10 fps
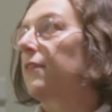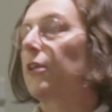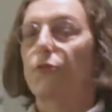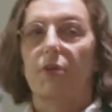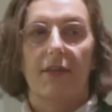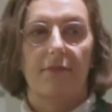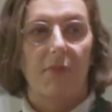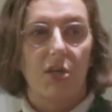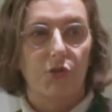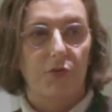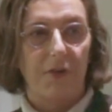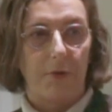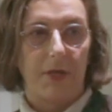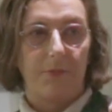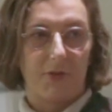that you can measure
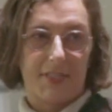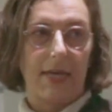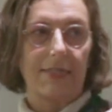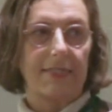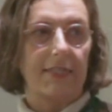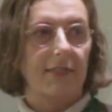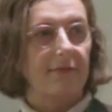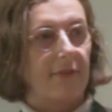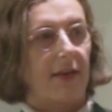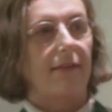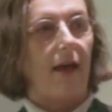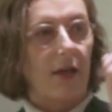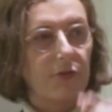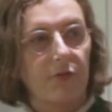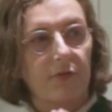very precisely and
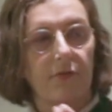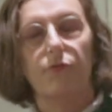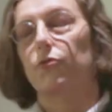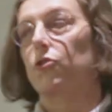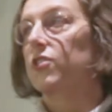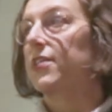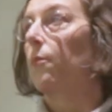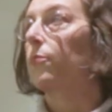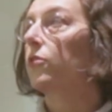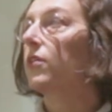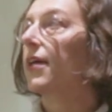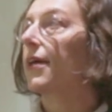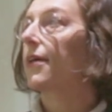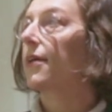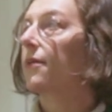add to your sample,
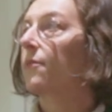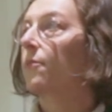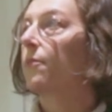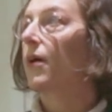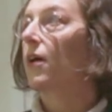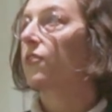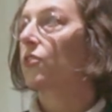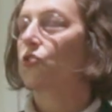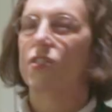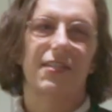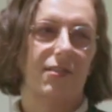but it just